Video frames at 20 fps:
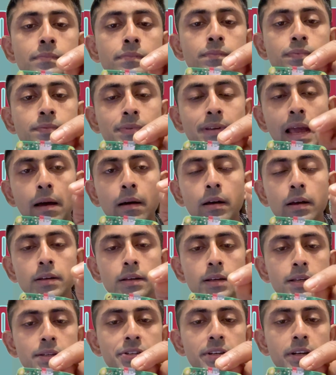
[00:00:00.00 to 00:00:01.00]

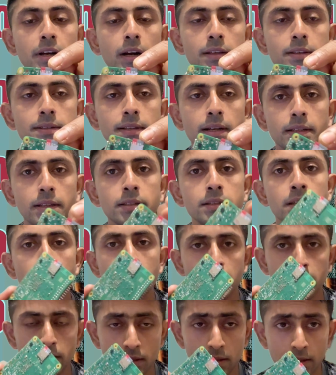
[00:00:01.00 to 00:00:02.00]
SD card inside this.
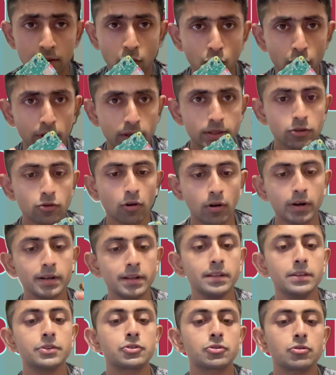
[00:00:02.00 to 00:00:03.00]
The OS is
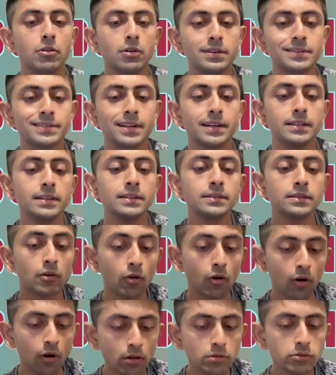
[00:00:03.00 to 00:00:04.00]
already installed inside this.
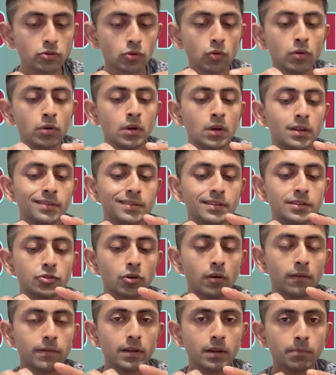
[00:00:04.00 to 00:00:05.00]
Also, the
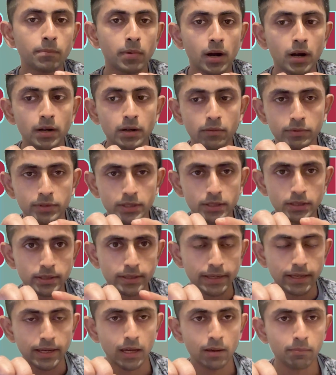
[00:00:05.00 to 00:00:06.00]
software part, which is
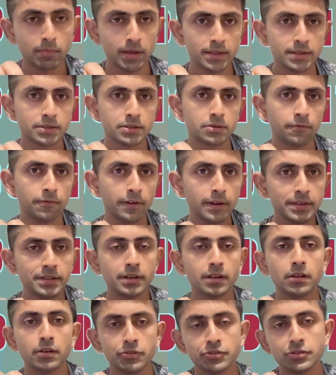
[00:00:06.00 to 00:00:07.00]
AI based face
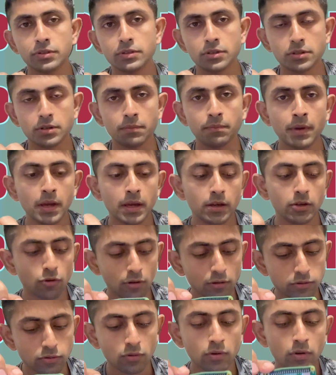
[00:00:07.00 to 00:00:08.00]
recognition system, is
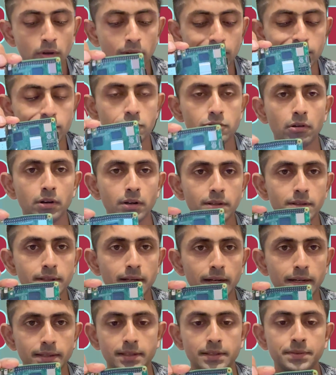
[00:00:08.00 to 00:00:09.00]
also installed
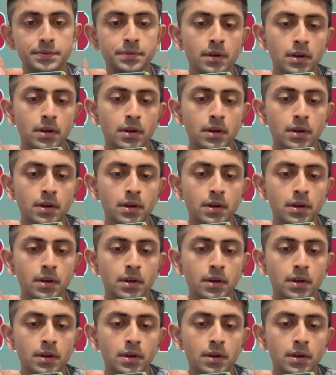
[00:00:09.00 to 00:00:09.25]
inside this.